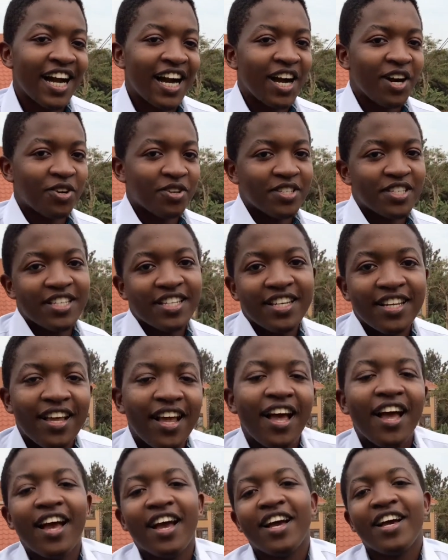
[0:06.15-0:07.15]
Out.
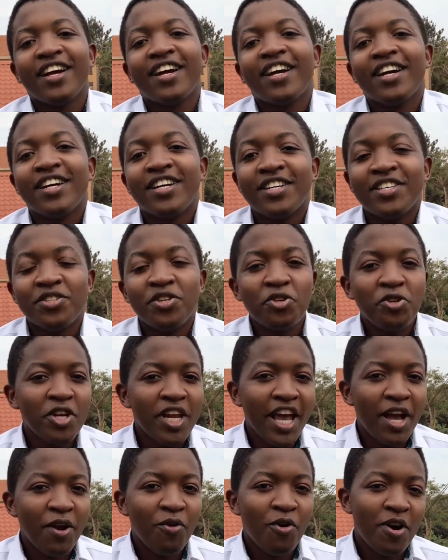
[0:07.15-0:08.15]
So
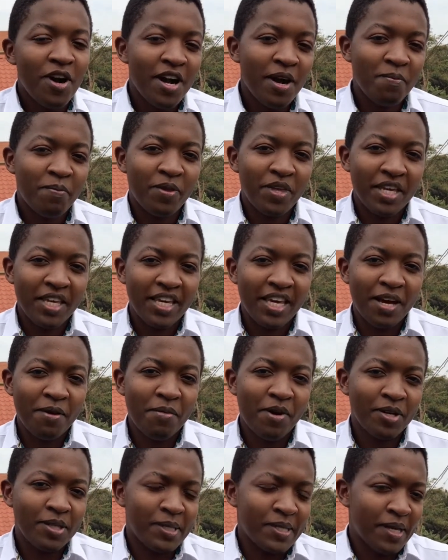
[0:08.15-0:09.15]
today I woke up thinking
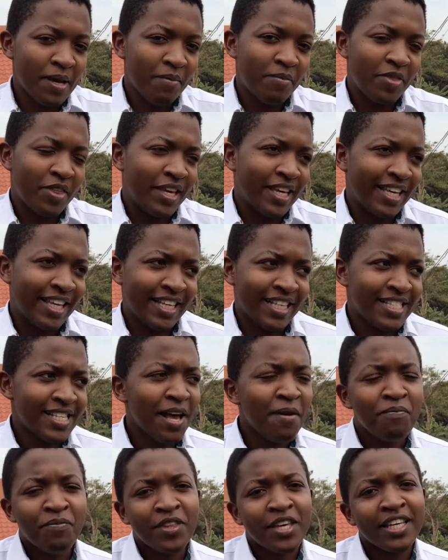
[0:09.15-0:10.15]
about something
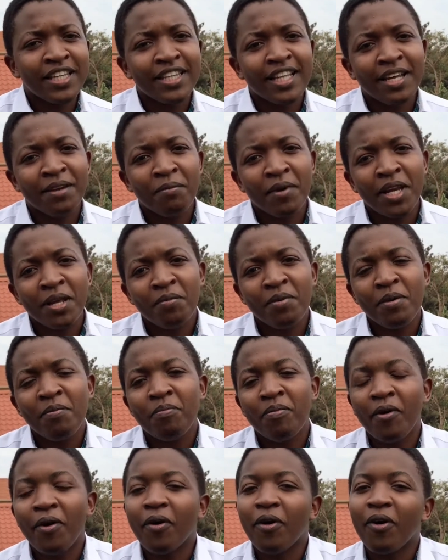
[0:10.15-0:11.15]
that many
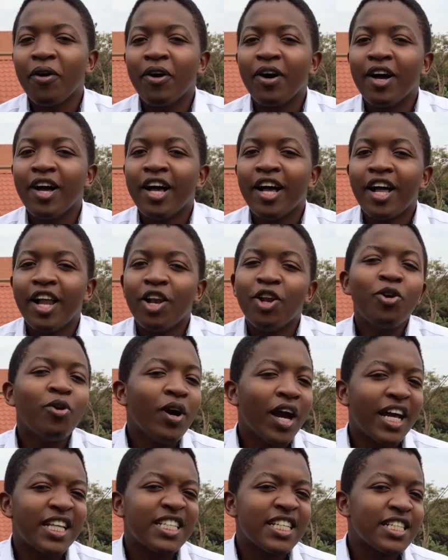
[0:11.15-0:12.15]
people look
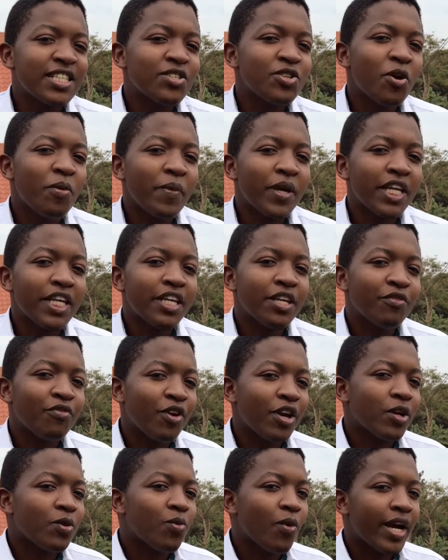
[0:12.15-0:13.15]
at in so many
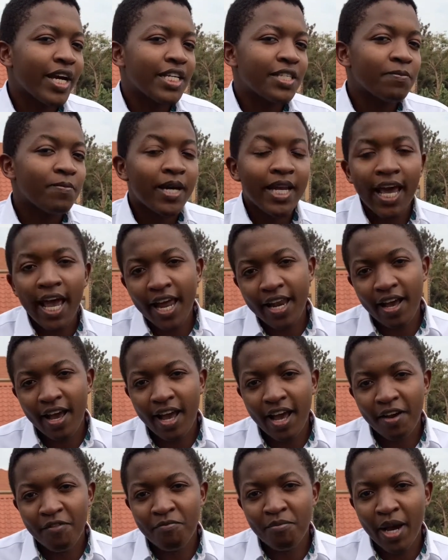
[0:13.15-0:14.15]
different ways, but I
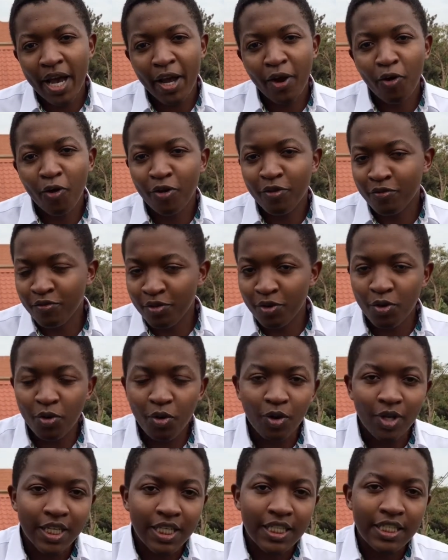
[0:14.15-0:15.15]
have my own view
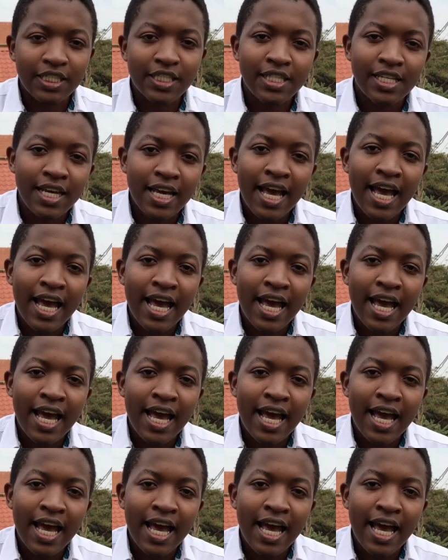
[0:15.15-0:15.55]
on it.